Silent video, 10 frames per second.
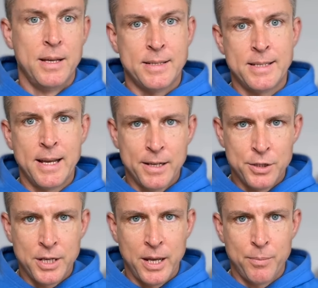The second
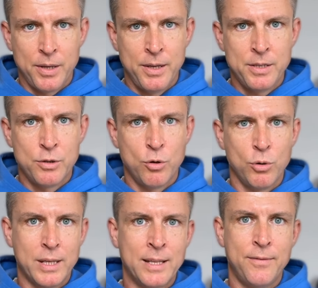type is
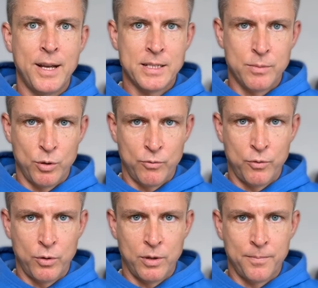so-called advanced
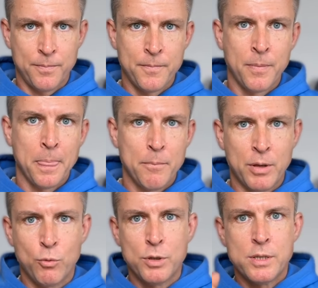monofocal. But
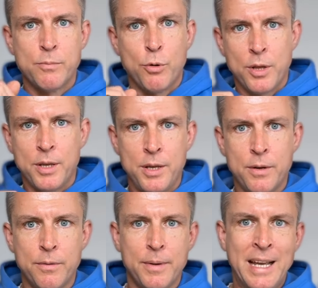what is important
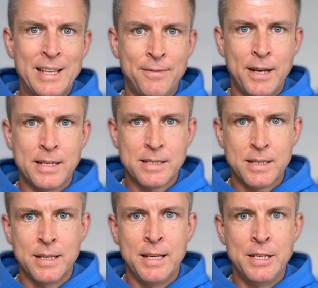here, advanced
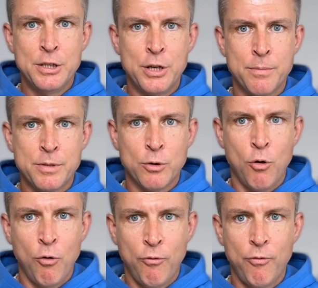in terms
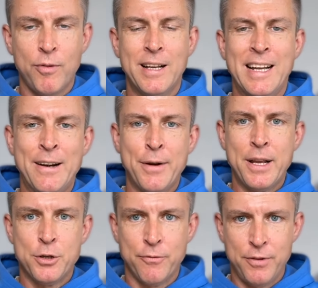of
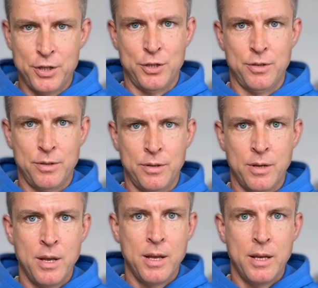range of vision.
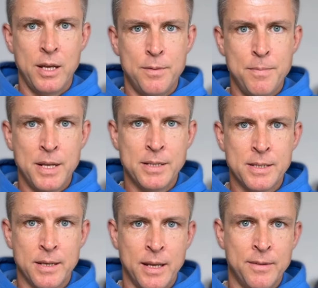It means
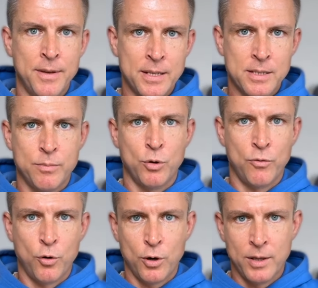advanced
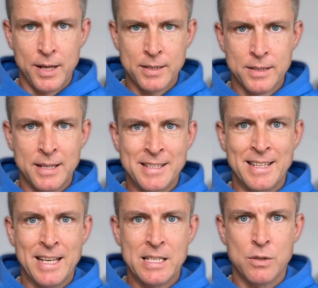monofocal lens is a
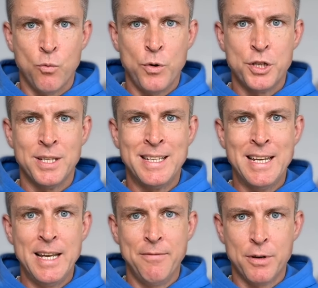lens which
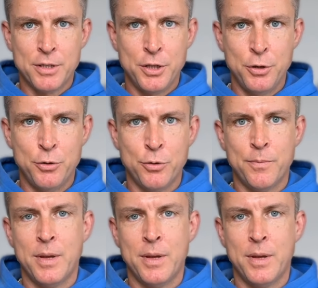delivers you